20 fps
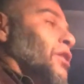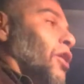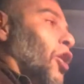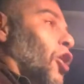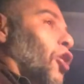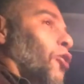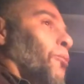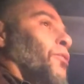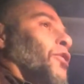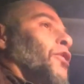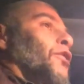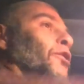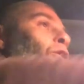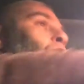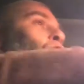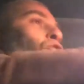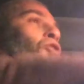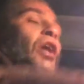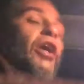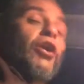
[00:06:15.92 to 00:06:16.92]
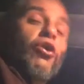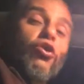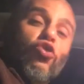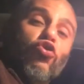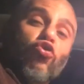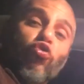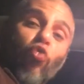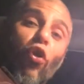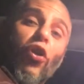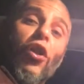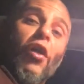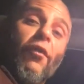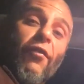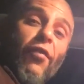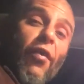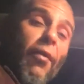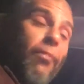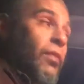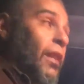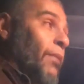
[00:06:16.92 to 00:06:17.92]
or put or take control of
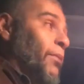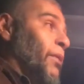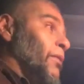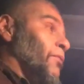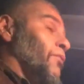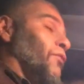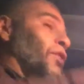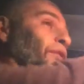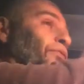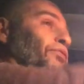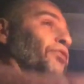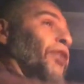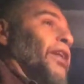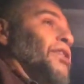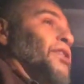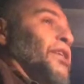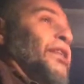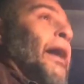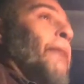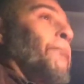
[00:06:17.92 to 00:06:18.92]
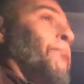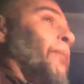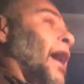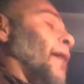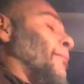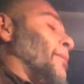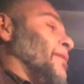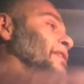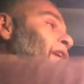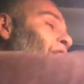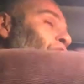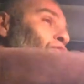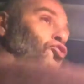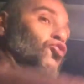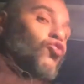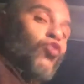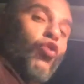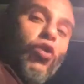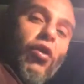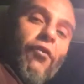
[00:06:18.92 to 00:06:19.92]
them. Let me rephrase it not buy, but take
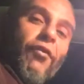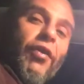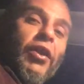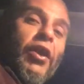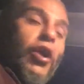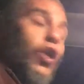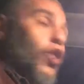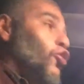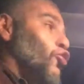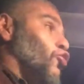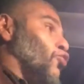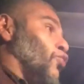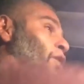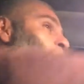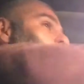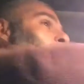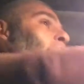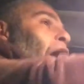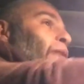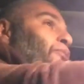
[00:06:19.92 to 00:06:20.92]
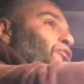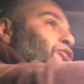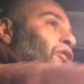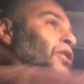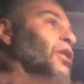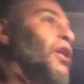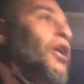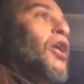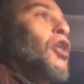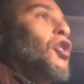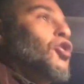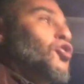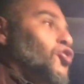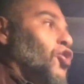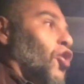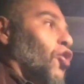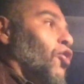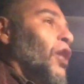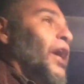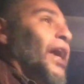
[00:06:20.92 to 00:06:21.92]
control of it through an option.
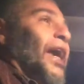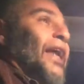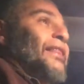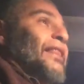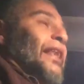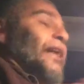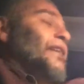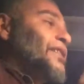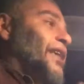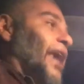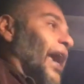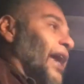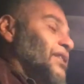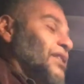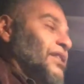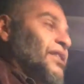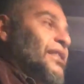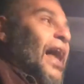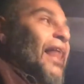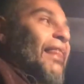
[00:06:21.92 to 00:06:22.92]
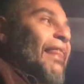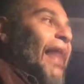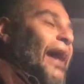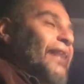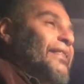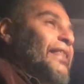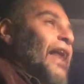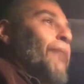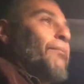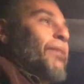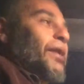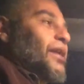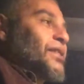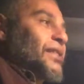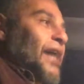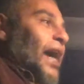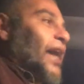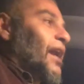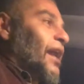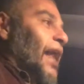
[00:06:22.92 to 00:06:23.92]
So in this case, it's not like that, but it's
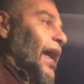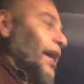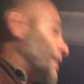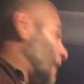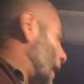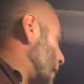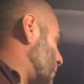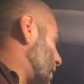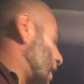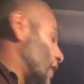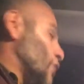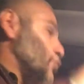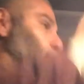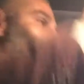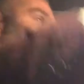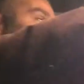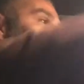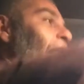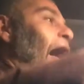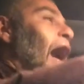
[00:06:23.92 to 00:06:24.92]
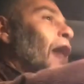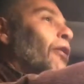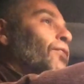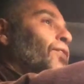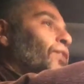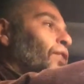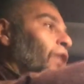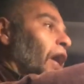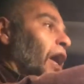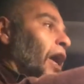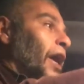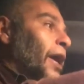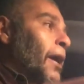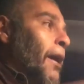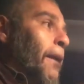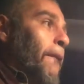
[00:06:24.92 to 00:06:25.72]
kind of like that because we're allowing the